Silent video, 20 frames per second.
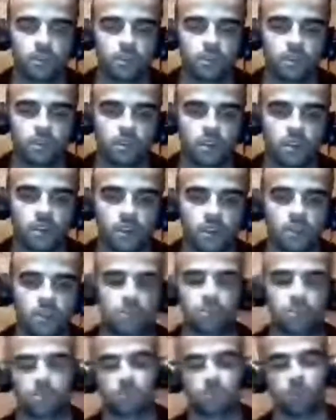that
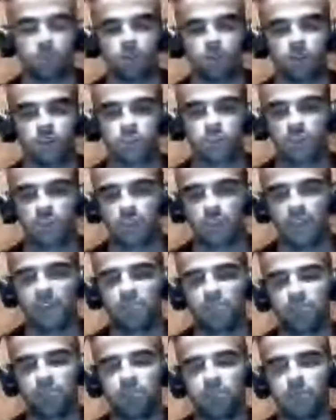they have
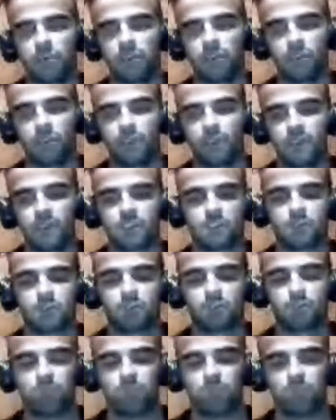less
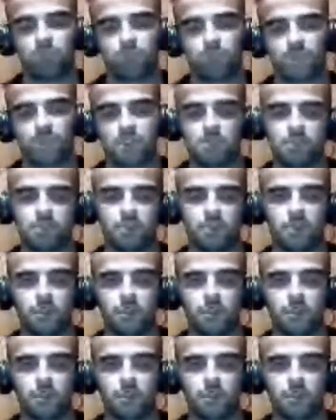possibilities